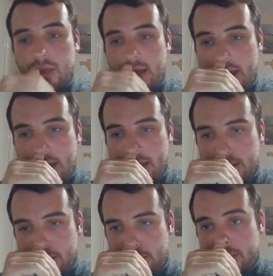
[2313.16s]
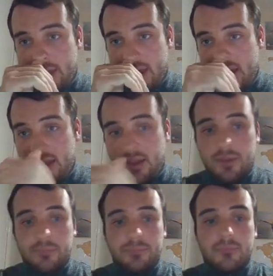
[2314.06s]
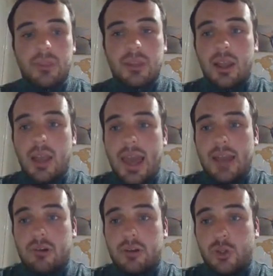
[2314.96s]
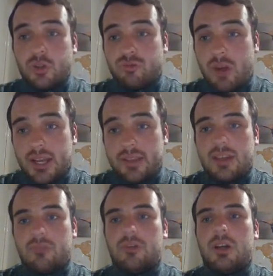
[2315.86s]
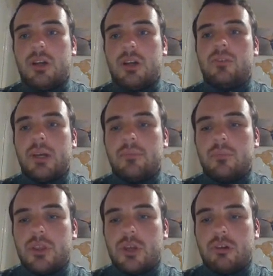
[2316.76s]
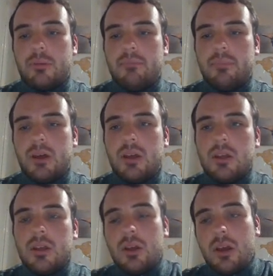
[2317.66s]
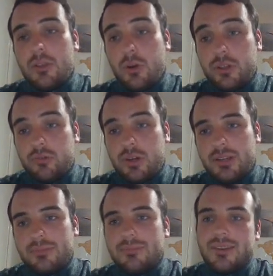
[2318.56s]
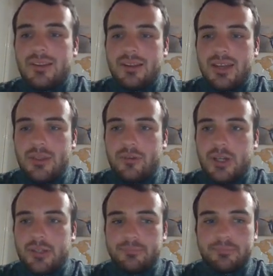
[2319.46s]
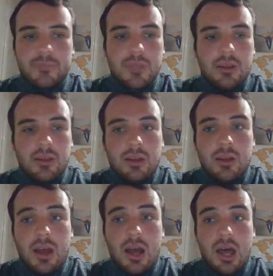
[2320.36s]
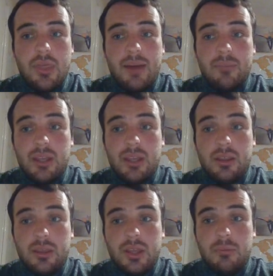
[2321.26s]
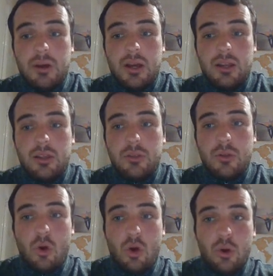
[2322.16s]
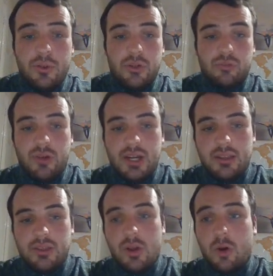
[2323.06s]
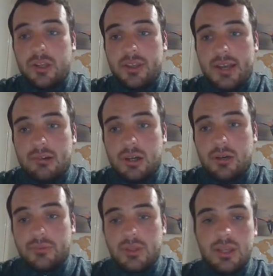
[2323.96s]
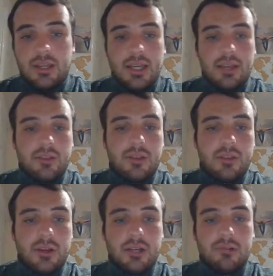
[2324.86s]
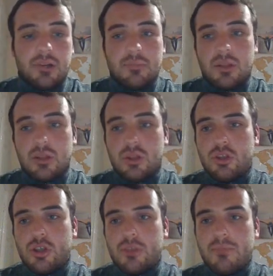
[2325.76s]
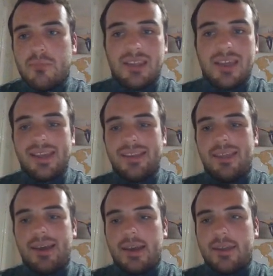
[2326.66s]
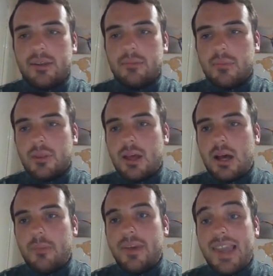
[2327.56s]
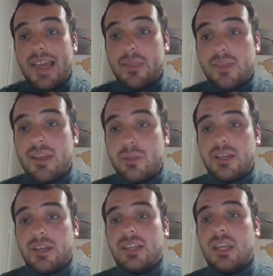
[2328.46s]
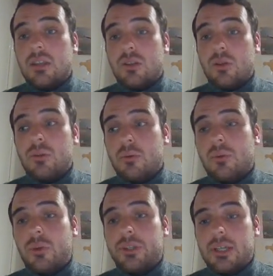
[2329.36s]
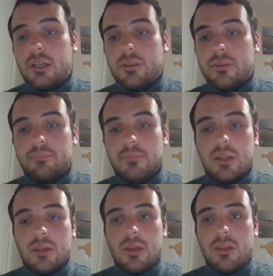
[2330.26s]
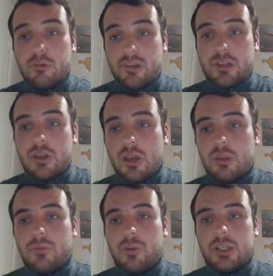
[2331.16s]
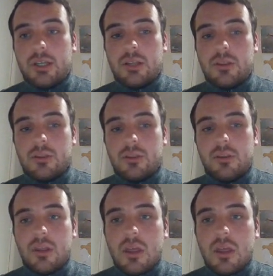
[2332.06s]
then the aircraft on the right has right of way, which you can remember as on the right, in the right. That means the pilot who is on the right, the orange aircraft in the case of this diagram, should just maintain their heading unless they think they need to avoid the collision. So to turn to avoid the collision.